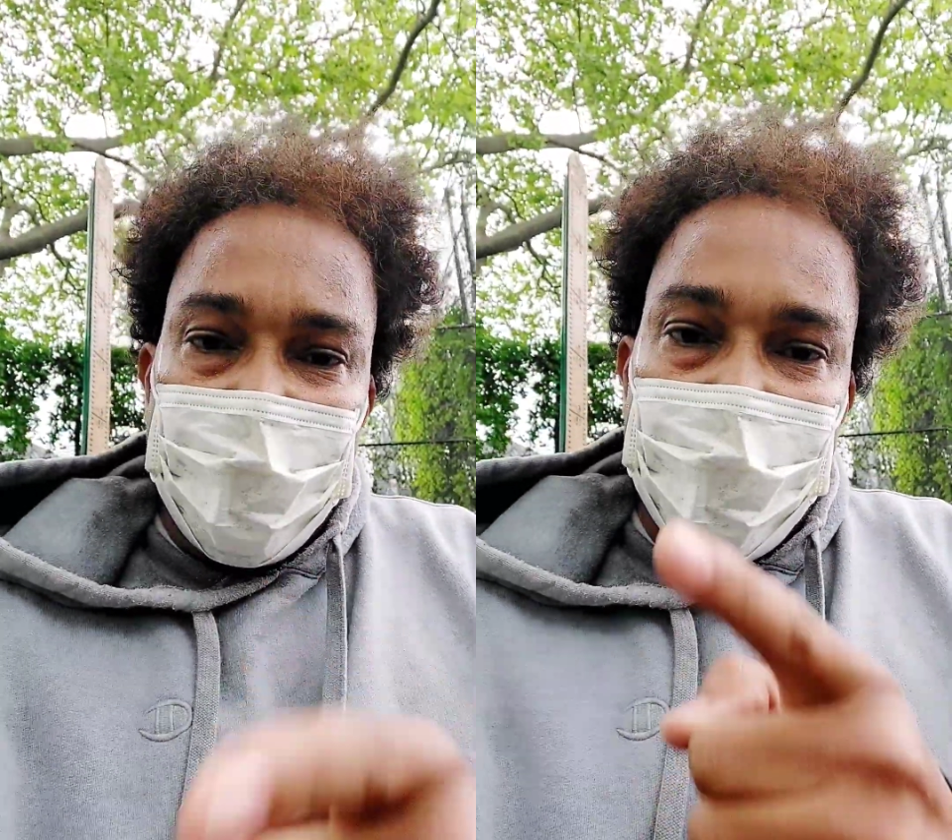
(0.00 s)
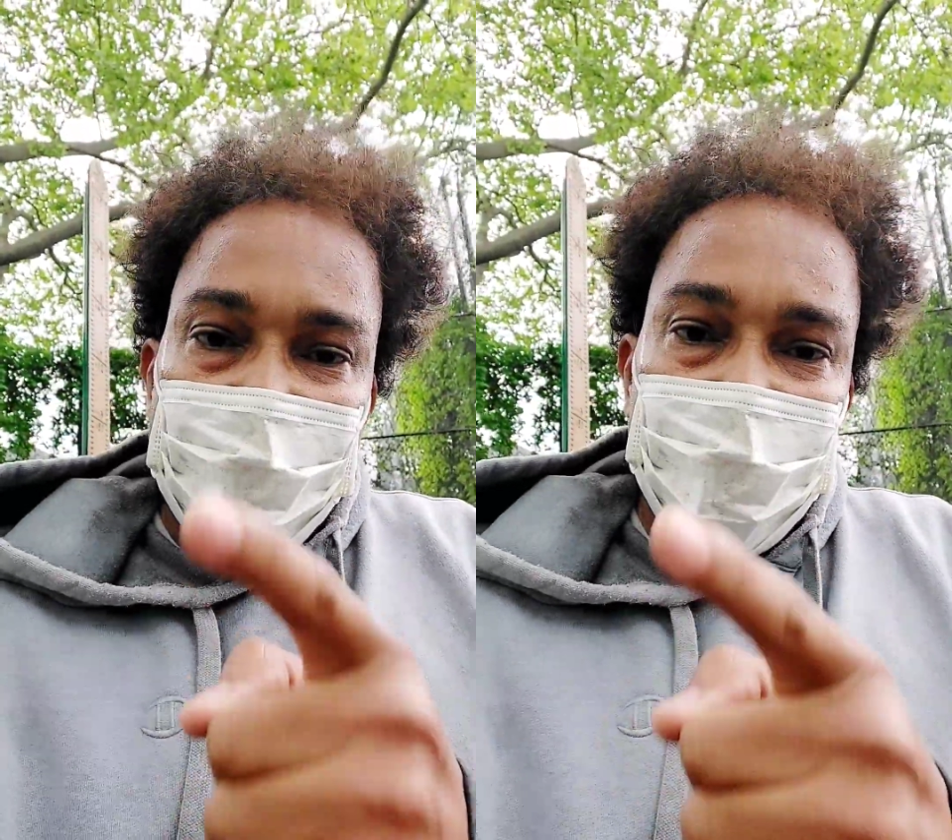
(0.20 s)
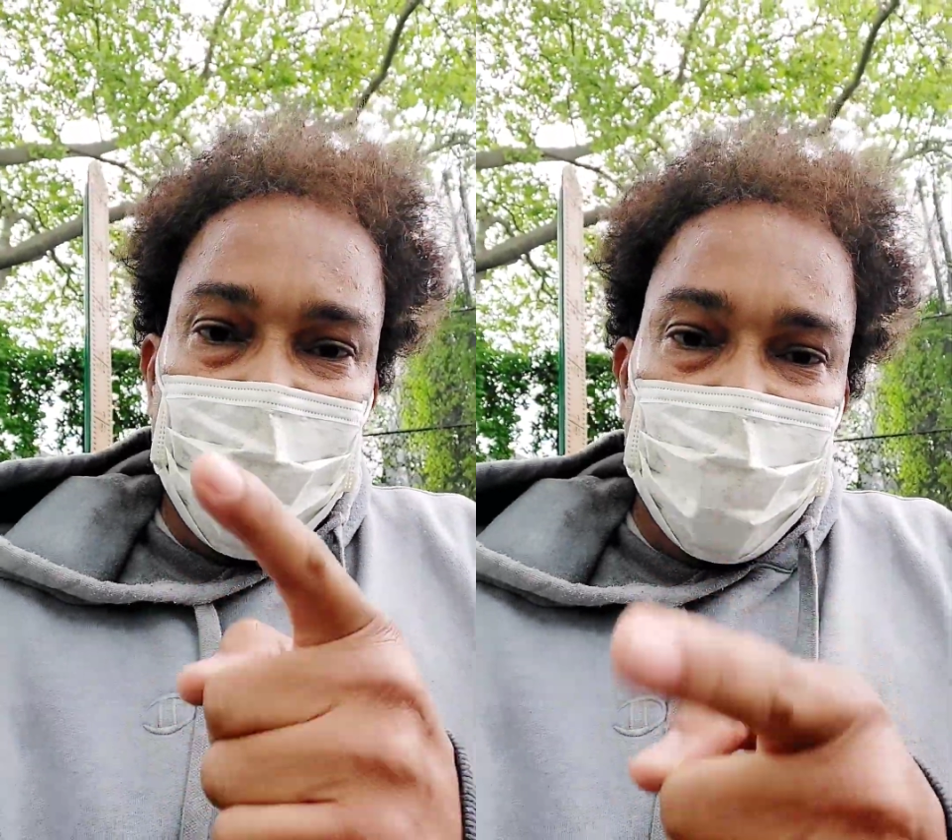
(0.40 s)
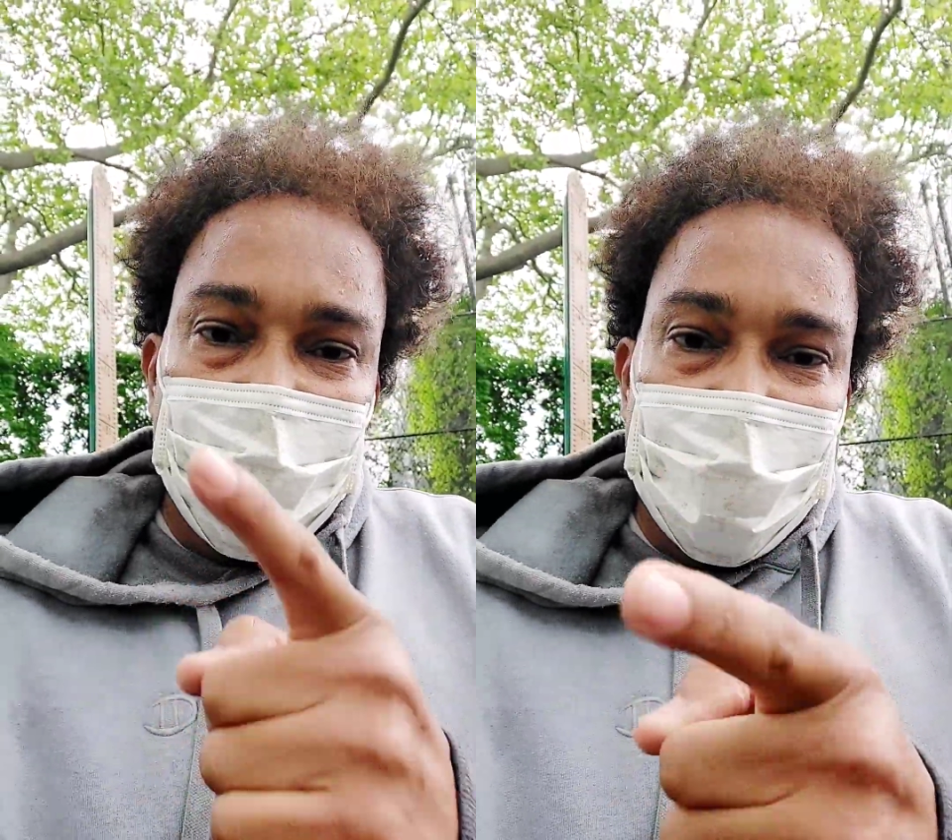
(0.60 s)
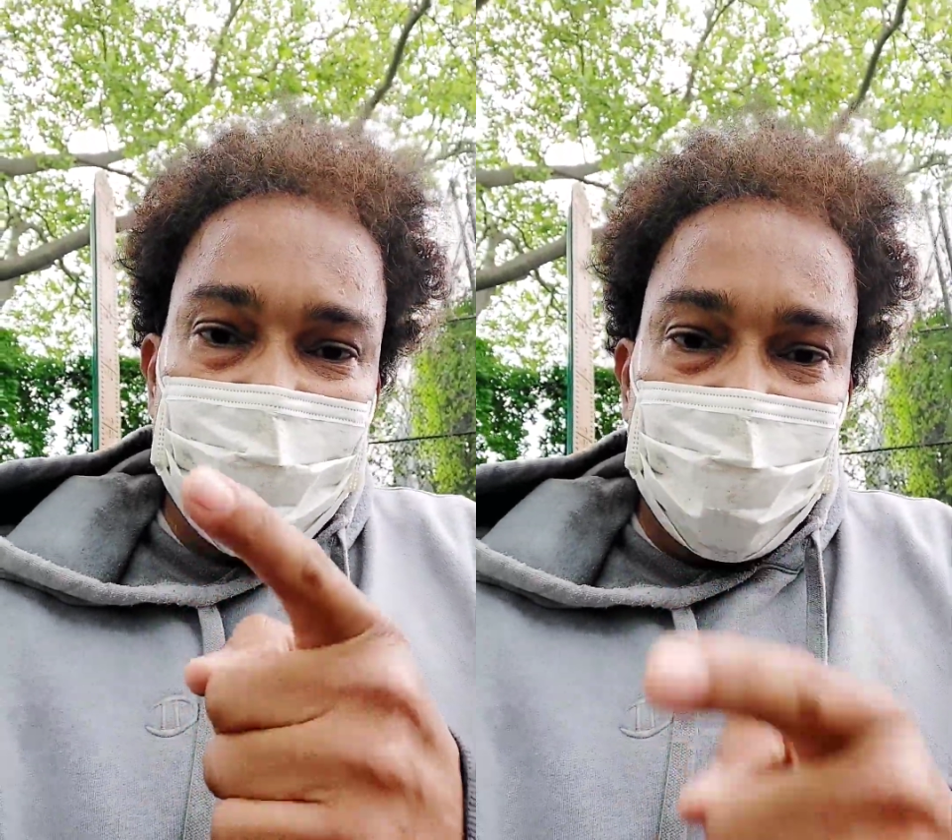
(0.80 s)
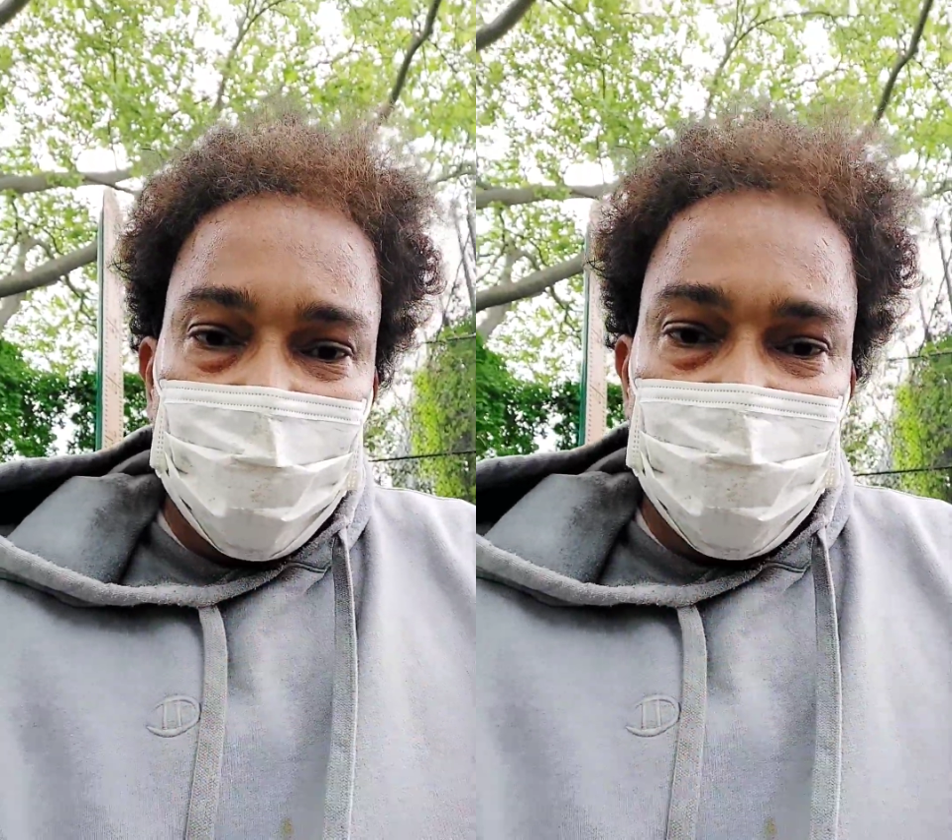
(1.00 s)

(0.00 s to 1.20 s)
able to do what I do.